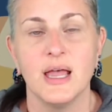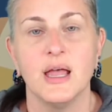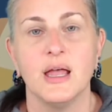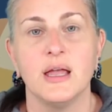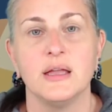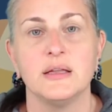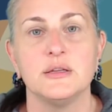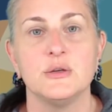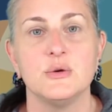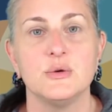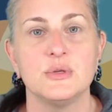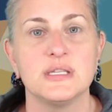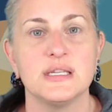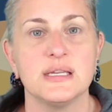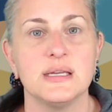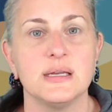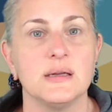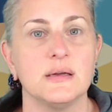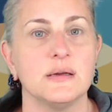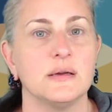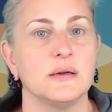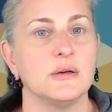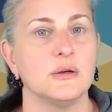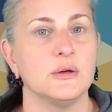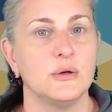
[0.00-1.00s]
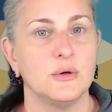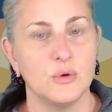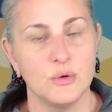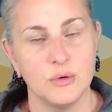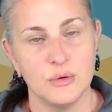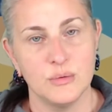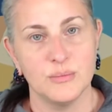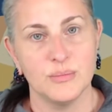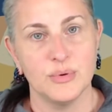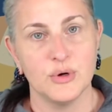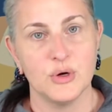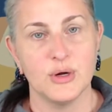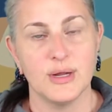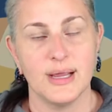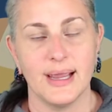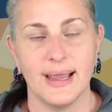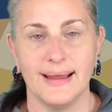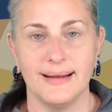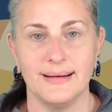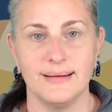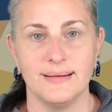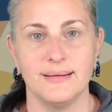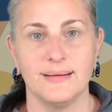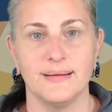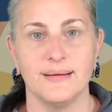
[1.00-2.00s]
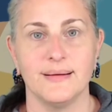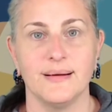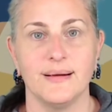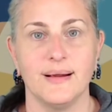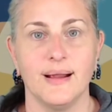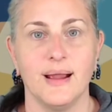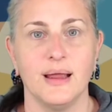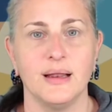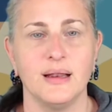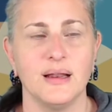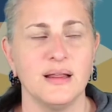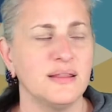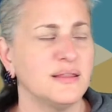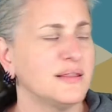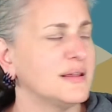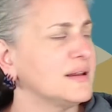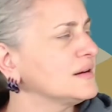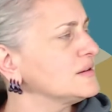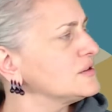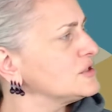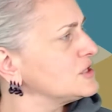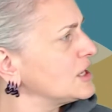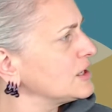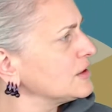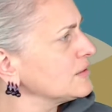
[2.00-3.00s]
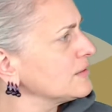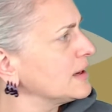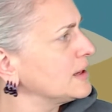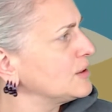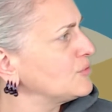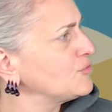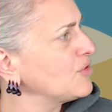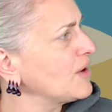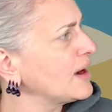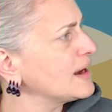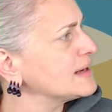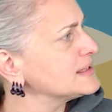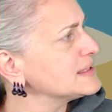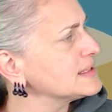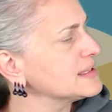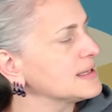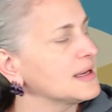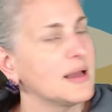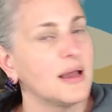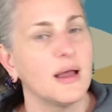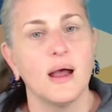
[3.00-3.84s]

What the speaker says: using Gutenberg Editor and I think GeneratePress.